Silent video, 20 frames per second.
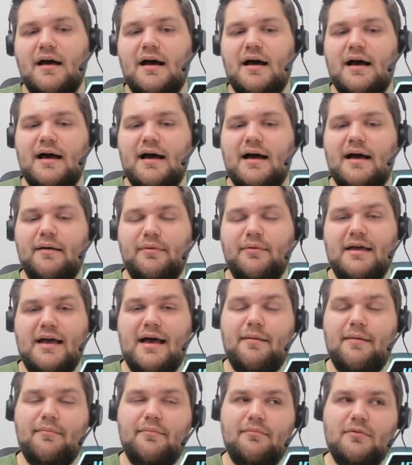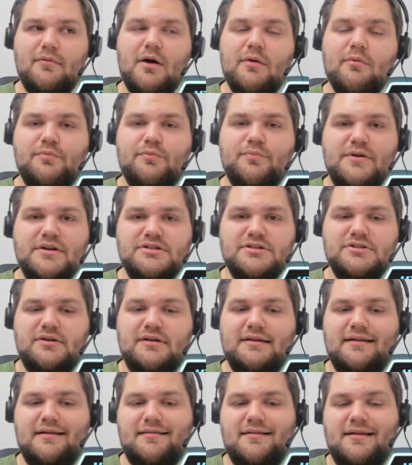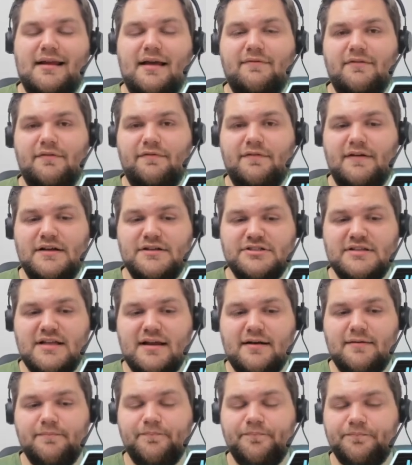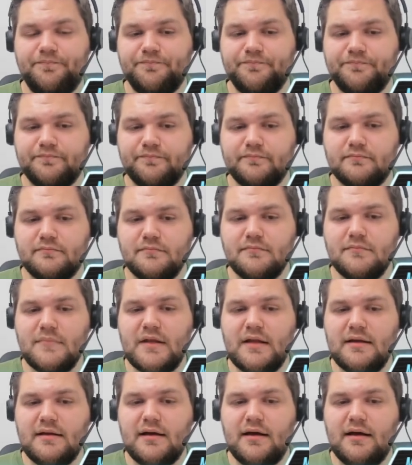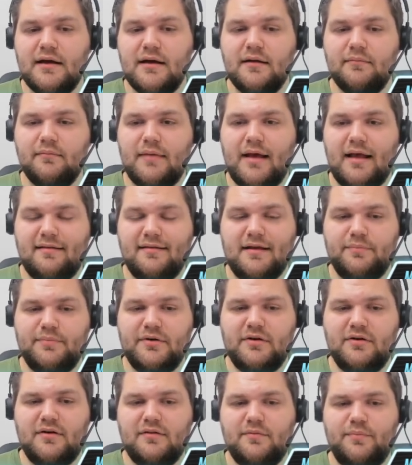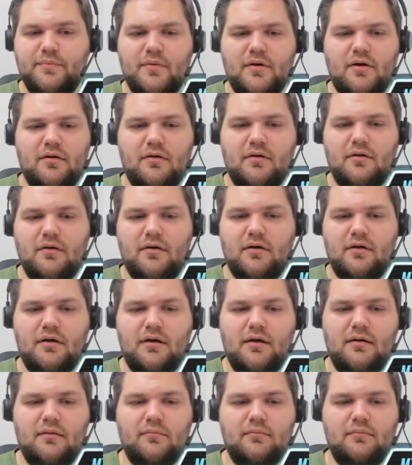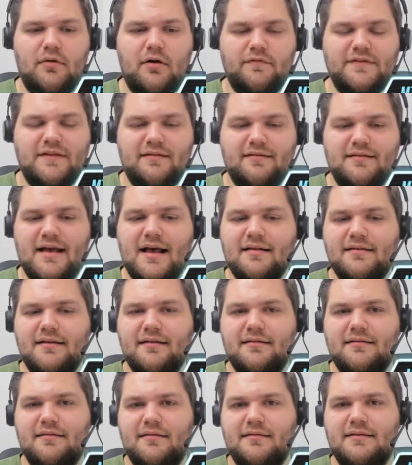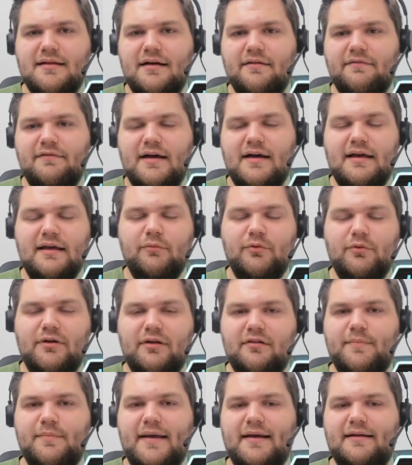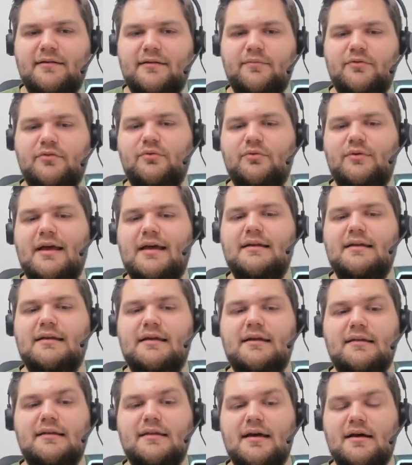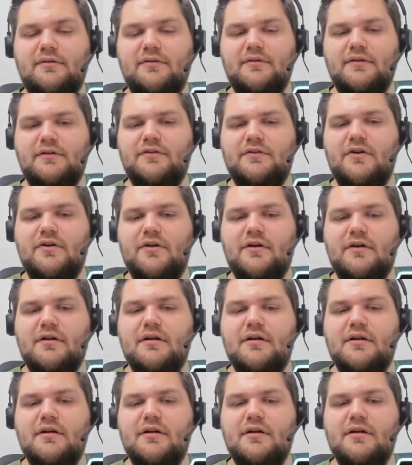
I was pretty sure he does not have the flush then. As said, because of the sizings and stuff, I would expect him to get it in there on the turn.